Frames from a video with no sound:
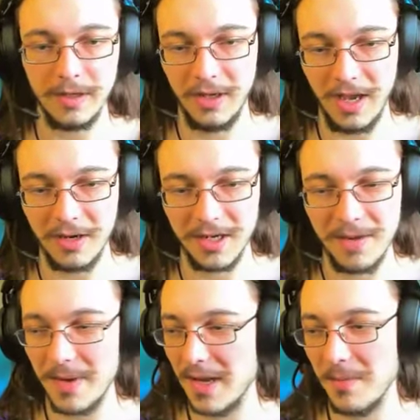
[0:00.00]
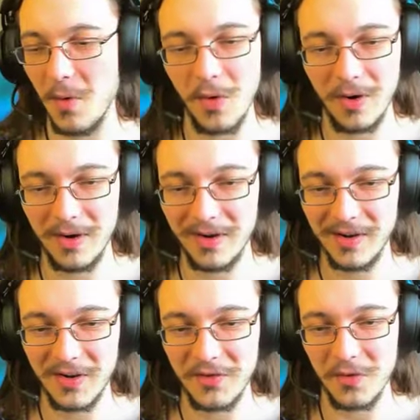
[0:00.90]
and keep making more
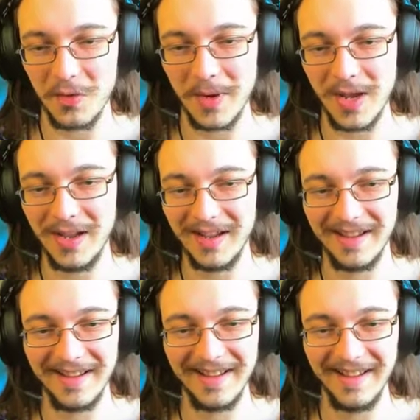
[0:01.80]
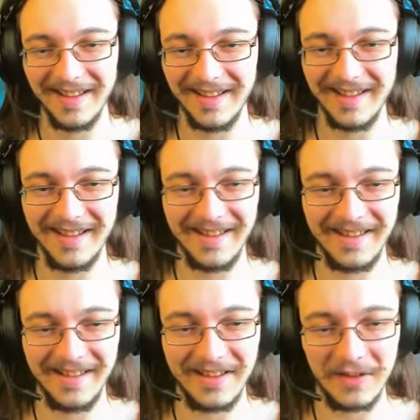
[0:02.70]
for me.
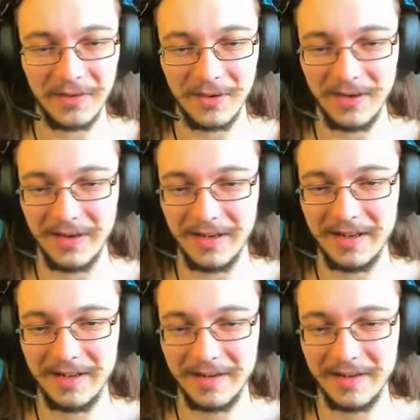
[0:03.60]
oh, God.